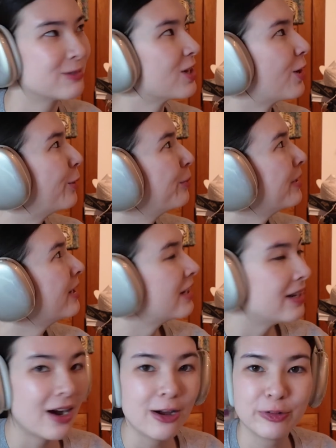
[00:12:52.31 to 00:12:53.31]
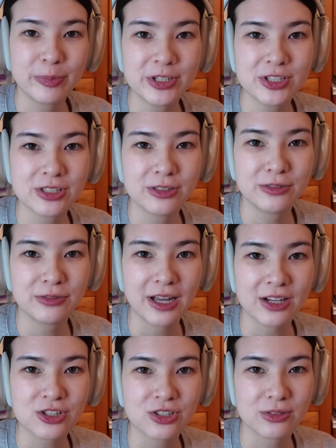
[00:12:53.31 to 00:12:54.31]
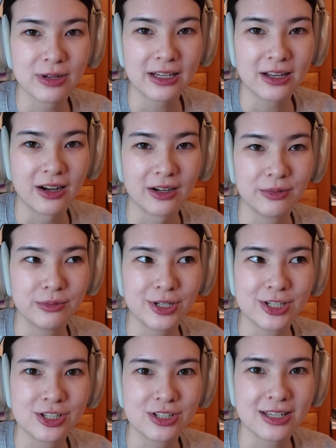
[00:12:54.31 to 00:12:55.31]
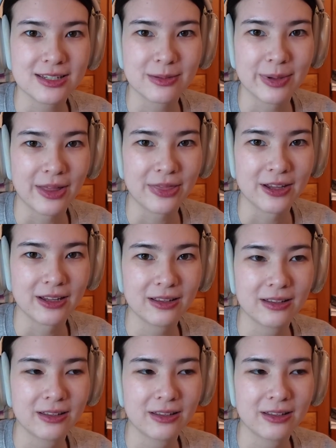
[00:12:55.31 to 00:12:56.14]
So now I have a bunch of extra red yarn, which isn't a bad thing.